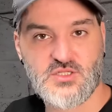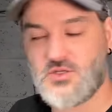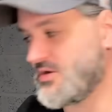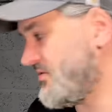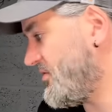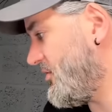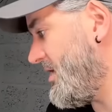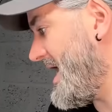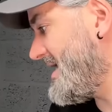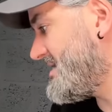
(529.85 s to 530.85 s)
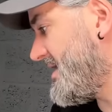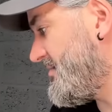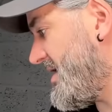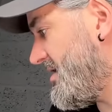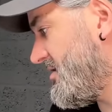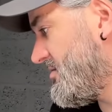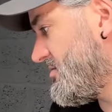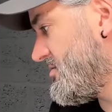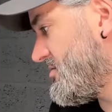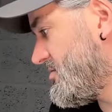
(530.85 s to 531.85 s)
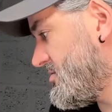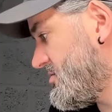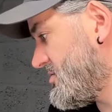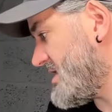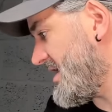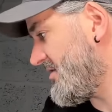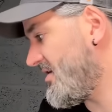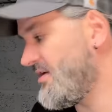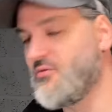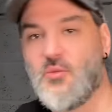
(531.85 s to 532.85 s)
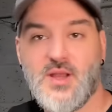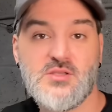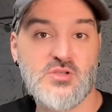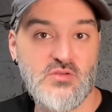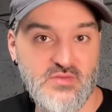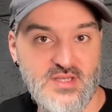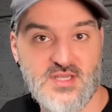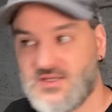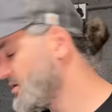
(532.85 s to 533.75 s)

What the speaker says: Sold it for £18.34 on Vinted.